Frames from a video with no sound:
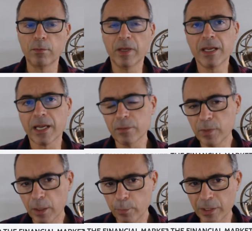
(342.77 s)
It can be
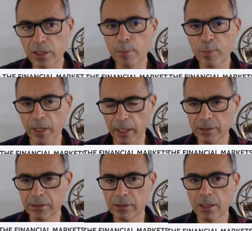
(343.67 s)
a bit
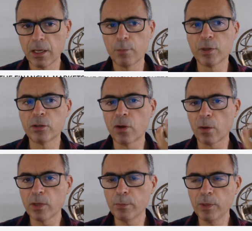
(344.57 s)
complex, but
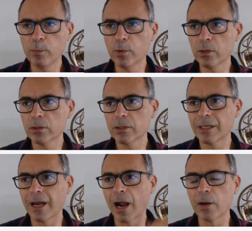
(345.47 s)
normally people
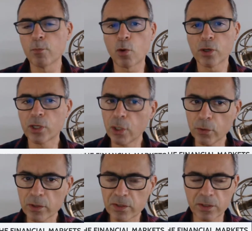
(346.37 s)
are more
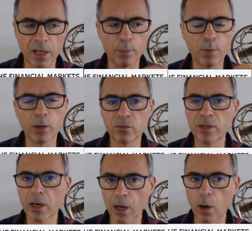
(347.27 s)
curious about
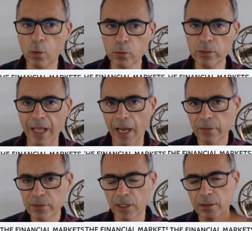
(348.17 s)
their own
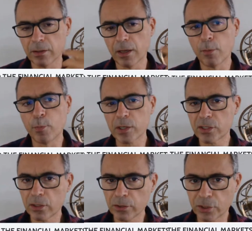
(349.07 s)
lives and
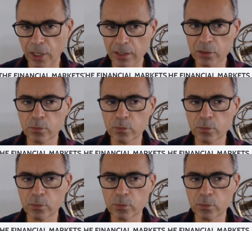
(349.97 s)
personal charts,